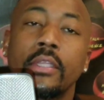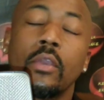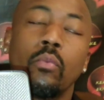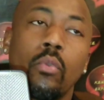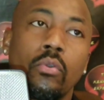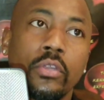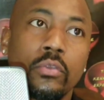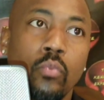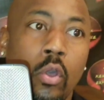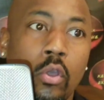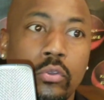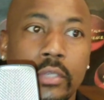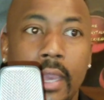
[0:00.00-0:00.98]
They want to
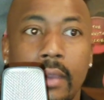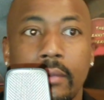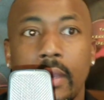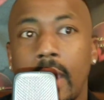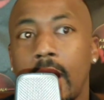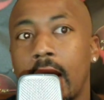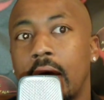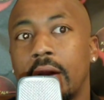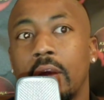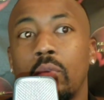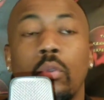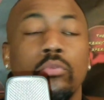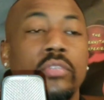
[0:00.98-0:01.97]
walk down the aisle. They
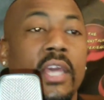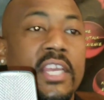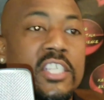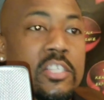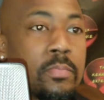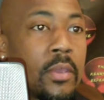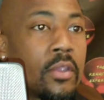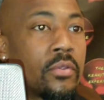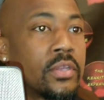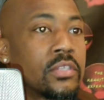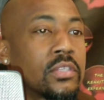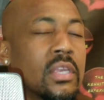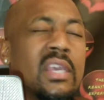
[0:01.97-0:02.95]
want that
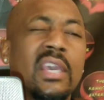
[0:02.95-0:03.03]
experience.